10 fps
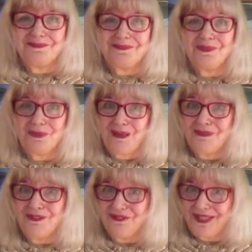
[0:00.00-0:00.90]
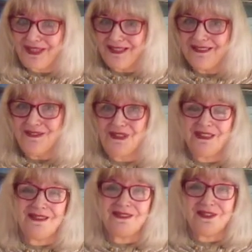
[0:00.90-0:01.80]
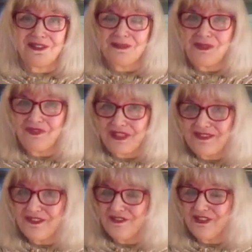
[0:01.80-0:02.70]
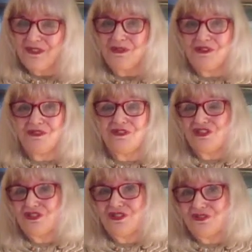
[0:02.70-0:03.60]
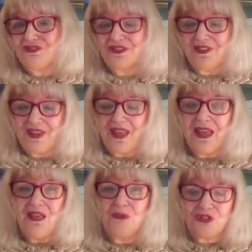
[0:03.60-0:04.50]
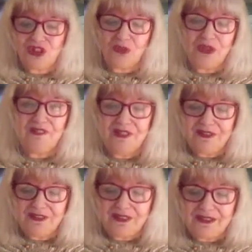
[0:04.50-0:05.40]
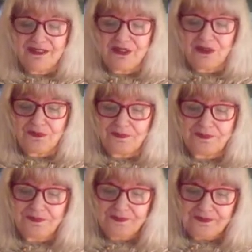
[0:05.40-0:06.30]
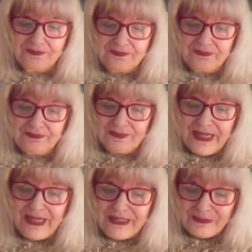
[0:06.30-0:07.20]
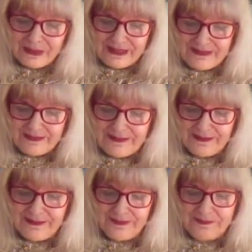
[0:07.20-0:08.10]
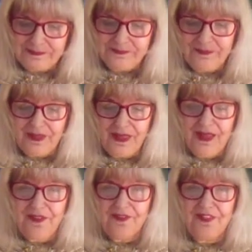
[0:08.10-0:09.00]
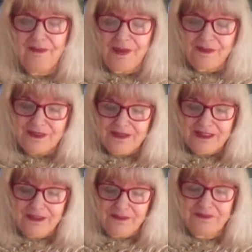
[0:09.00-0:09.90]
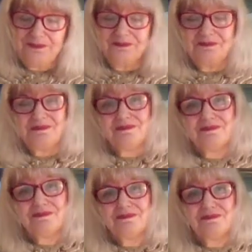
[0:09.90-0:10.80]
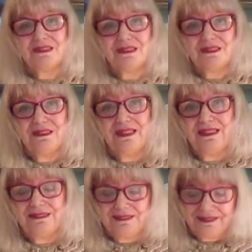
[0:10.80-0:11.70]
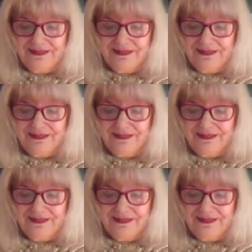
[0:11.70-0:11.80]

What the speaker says: man with no head and how he had his arm infected and everything. That was the original story, which I weaved into this. So anyways, they went up to see him, and